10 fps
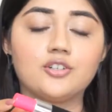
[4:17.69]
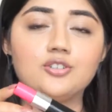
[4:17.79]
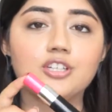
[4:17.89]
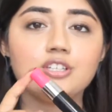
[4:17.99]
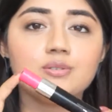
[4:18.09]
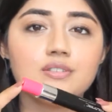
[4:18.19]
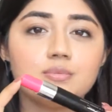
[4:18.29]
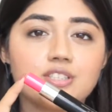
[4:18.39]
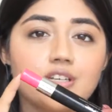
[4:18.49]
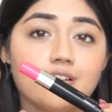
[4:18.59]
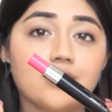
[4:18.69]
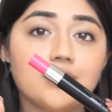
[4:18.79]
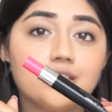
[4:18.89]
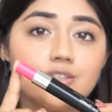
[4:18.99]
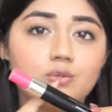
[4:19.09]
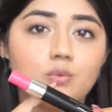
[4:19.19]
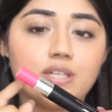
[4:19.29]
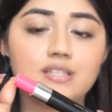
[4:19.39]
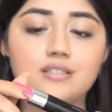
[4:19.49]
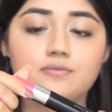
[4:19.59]
Now you can use this mascara in 2
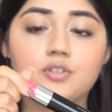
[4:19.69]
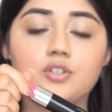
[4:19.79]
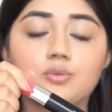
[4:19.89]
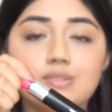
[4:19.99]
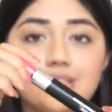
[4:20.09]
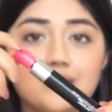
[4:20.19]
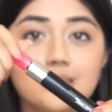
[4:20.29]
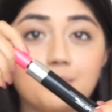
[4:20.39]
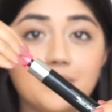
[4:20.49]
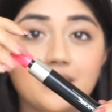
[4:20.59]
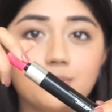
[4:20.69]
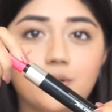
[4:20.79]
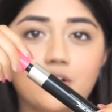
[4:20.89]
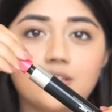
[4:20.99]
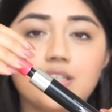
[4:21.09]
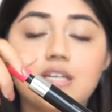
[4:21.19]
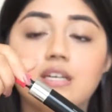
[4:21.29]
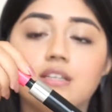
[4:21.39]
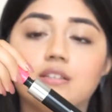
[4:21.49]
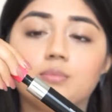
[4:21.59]
ways. If you use this pink part,
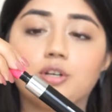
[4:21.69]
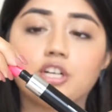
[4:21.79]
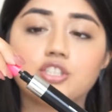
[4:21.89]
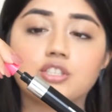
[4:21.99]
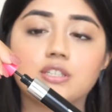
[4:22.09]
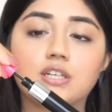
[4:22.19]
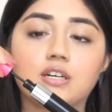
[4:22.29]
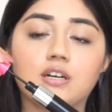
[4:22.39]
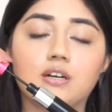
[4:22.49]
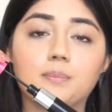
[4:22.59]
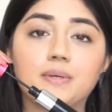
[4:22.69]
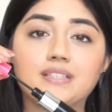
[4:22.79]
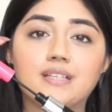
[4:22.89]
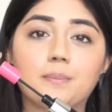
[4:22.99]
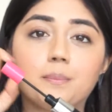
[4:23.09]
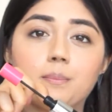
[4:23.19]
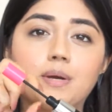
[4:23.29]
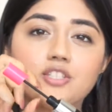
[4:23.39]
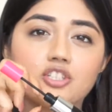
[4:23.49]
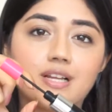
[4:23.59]
the brush picks up
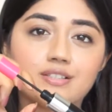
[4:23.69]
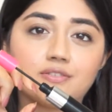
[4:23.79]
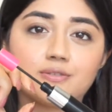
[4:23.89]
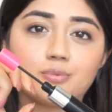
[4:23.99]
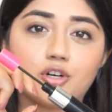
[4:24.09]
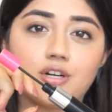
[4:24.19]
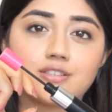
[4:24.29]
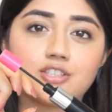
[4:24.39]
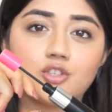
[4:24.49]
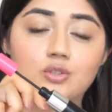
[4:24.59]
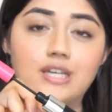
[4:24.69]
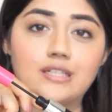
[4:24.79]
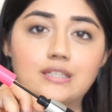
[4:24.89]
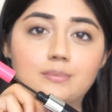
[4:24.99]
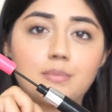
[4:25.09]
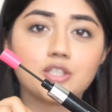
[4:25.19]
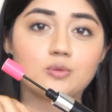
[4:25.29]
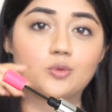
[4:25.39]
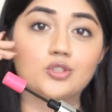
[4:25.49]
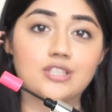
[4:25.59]
much less of the product, so you get a
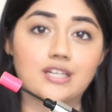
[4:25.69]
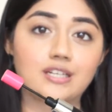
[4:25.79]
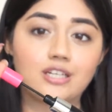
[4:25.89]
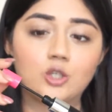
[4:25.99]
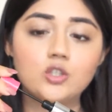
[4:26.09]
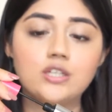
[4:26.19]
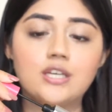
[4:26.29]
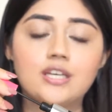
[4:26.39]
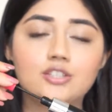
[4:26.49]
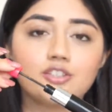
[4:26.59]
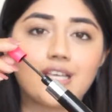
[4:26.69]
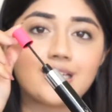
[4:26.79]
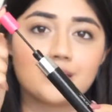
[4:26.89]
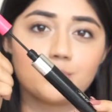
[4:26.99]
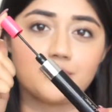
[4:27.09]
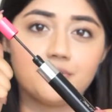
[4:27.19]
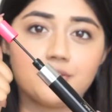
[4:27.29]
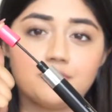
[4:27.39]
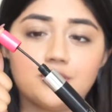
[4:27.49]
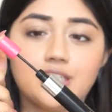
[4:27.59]
much more subtle look. So that is
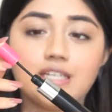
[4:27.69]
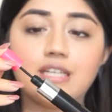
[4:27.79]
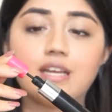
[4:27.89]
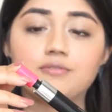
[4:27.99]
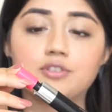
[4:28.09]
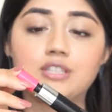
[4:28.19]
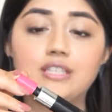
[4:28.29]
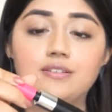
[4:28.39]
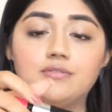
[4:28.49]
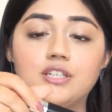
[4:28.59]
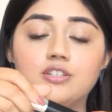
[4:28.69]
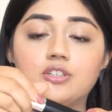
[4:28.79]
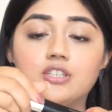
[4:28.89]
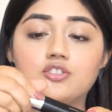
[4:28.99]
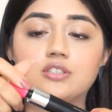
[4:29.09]
perfect for day, and for the evening you can